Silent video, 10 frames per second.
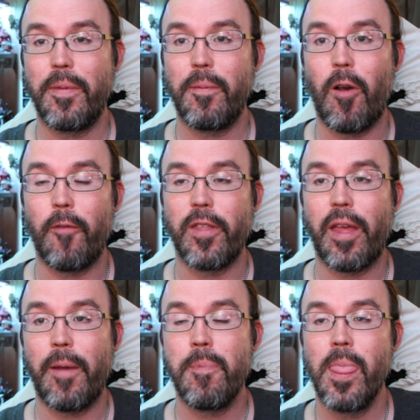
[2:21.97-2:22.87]
off of
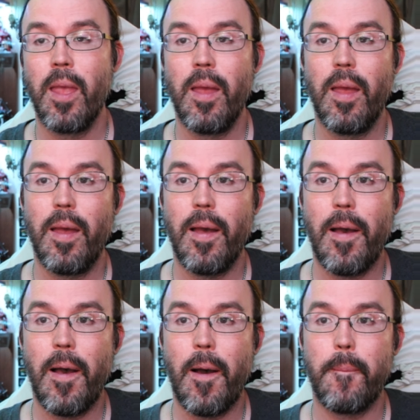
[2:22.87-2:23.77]
that.
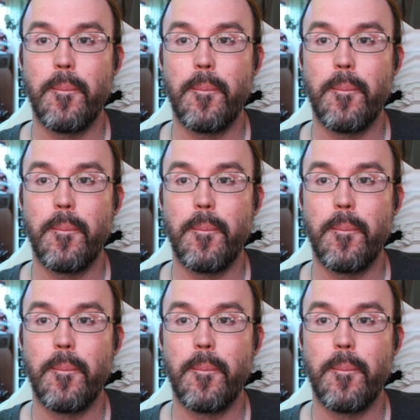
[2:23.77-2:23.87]
Um,